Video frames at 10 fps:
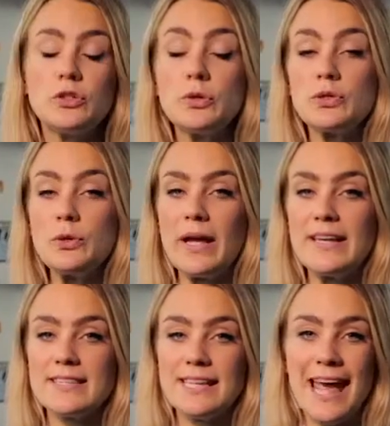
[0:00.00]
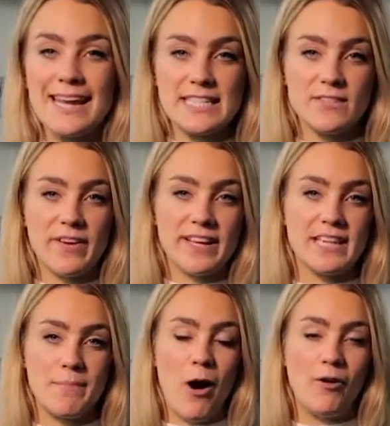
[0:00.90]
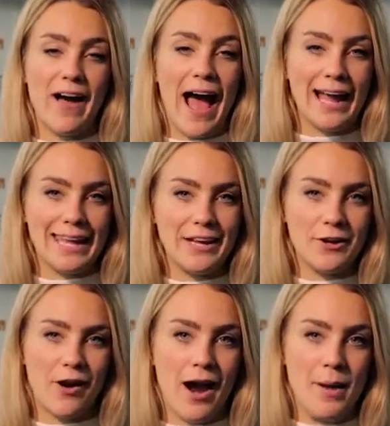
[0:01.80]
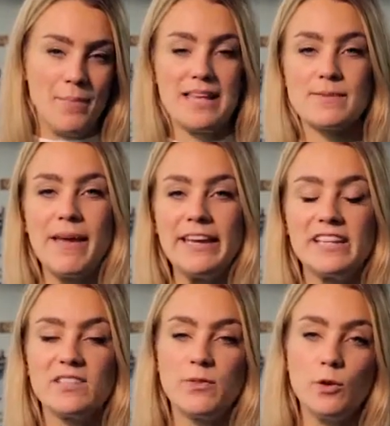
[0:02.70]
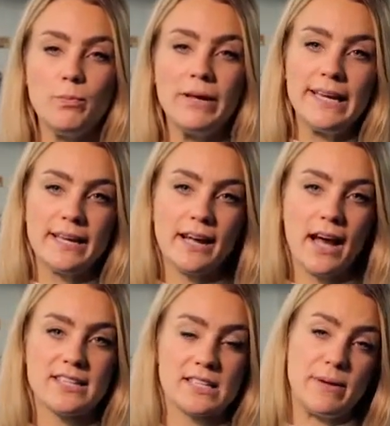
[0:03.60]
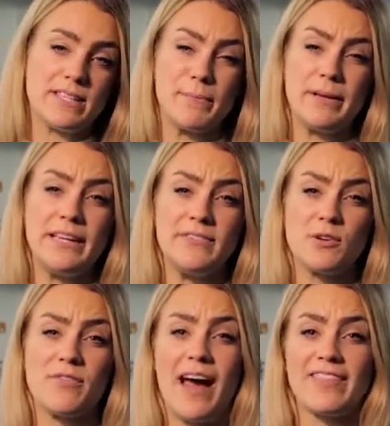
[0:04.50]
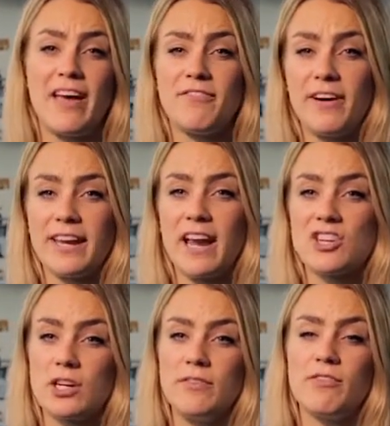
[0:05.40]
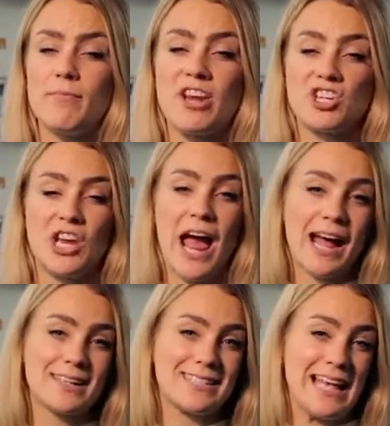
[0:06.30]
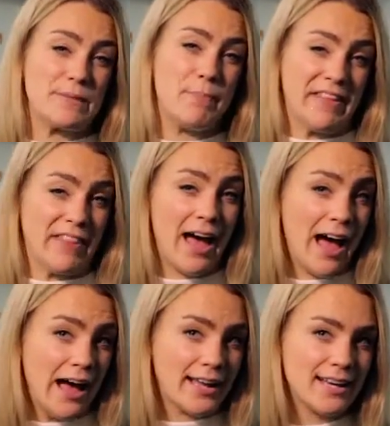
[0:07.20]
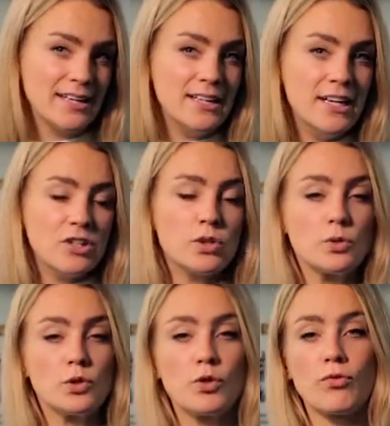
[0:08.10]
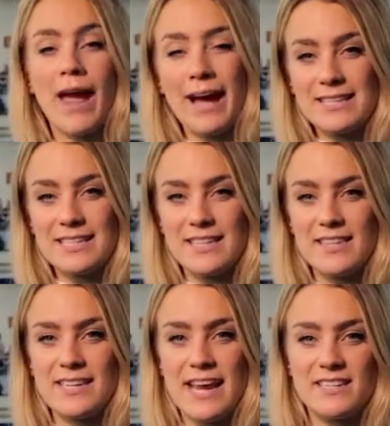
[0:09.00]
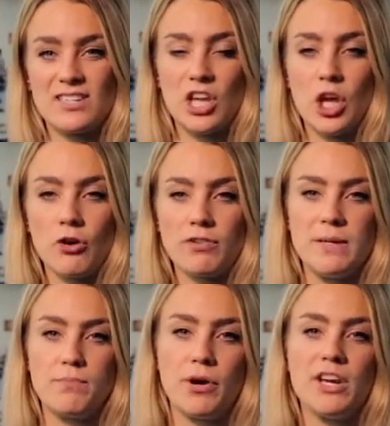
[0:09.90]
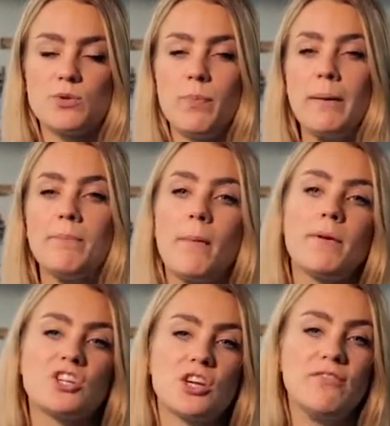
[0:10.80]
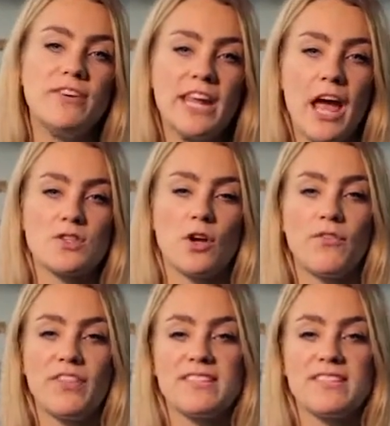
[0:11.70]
TalkTalk is the latest victim of hacking crime. As many as four million customers are believed to have had their financial information accessed by the hack. TalkTalk reacted to the data security breach by publishing videos of